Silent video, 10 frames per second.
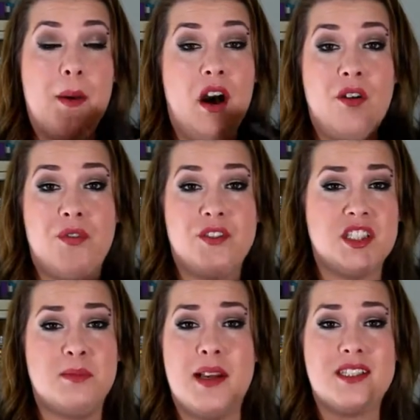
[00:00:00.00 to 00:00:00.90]
puff
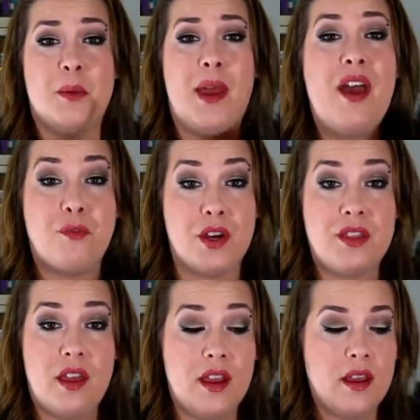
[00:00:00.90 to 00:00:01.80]
just messed up
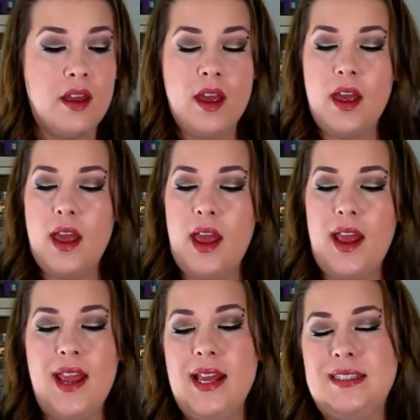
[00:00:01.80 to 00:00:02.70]
everything.
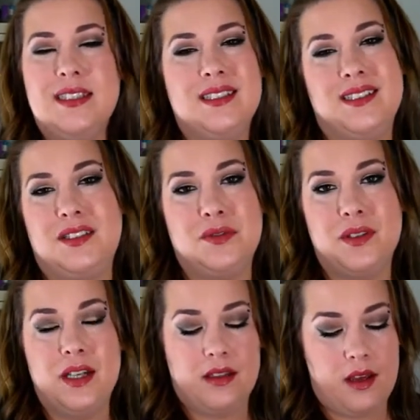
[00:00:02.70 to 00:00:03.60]
It didn't do
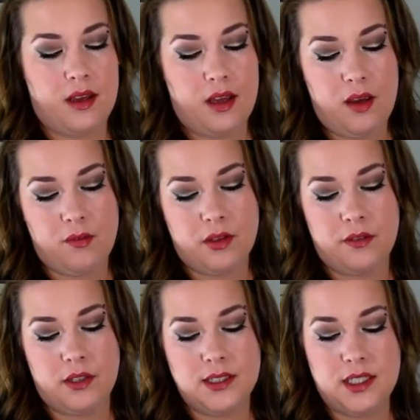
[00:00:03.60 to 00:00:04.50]
anything. It really,
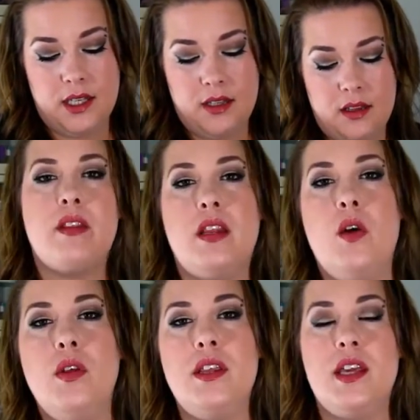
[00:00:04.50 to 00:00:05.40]
really didn't. The
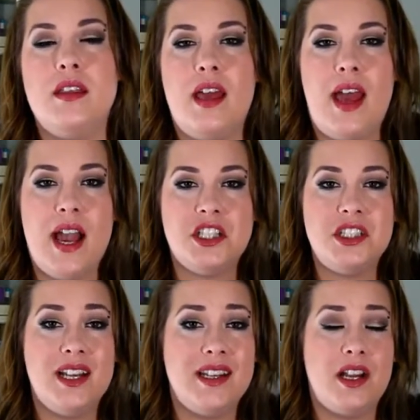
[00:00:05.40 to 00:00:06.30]
only thing that
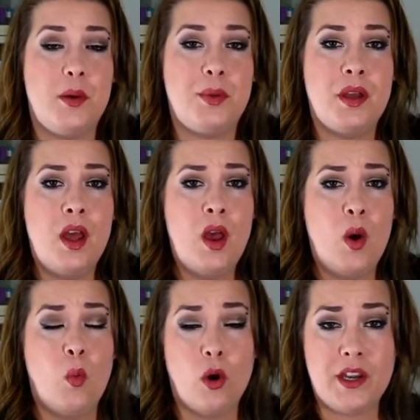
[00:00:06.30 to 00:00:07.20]
actually ended up
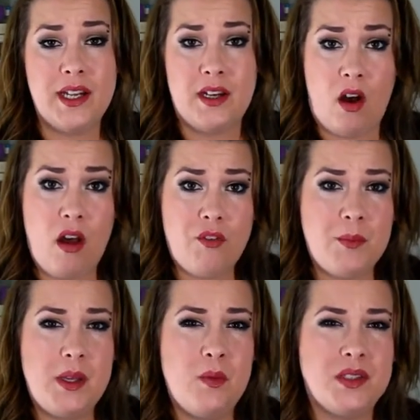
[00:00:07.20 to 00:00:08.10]
working at all for
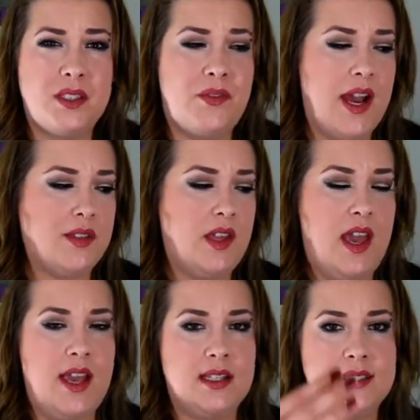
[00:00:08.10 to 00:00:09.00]
me was the fact
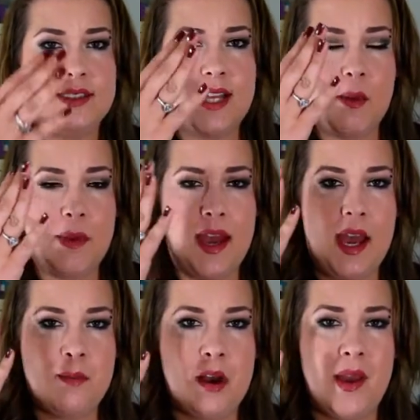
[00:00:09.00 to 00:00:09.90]
that it set my
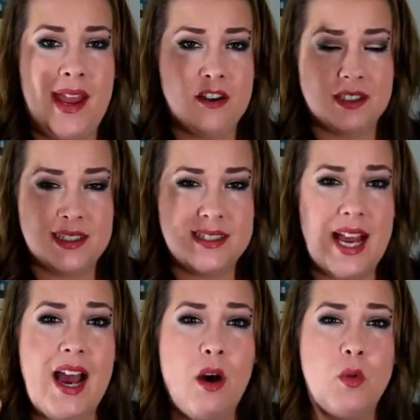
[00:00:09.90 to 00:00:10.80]
eyebrow hairs
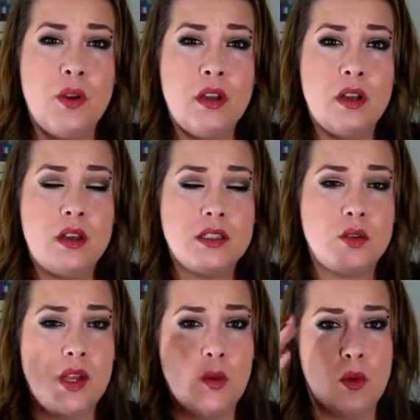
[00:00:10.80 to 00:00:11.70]
down
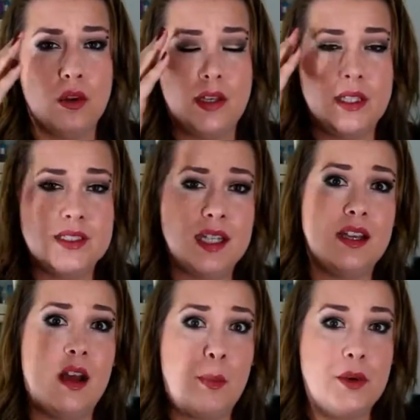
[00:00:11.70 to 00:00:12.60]
so they weren't like sticking
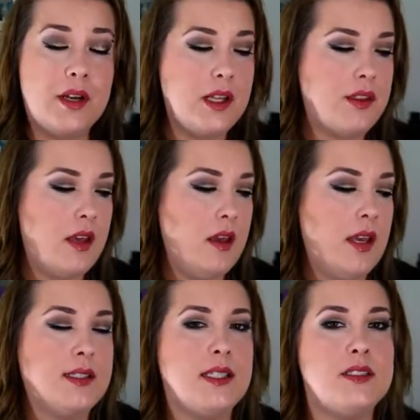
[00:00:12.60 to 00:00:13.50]
up or anything.
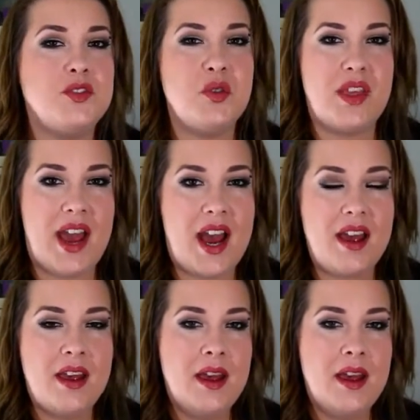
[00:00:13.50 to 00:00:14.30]
It did do that,